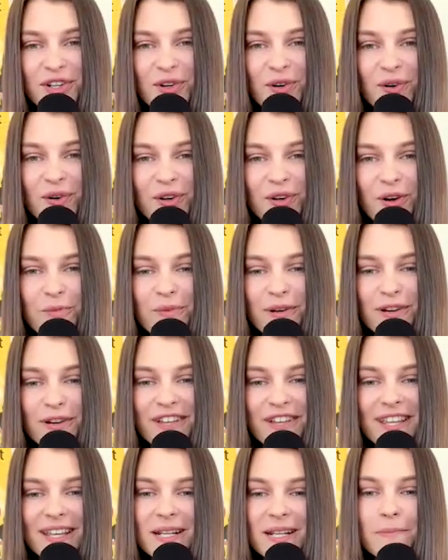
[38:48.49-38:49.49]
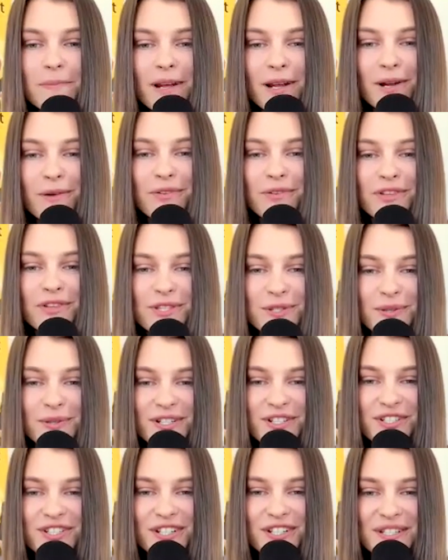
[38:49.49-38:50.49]
You're a bit of a guinea pig with this
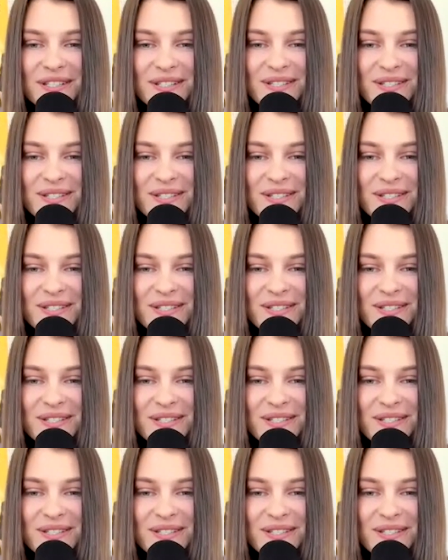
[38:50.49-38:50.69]
question,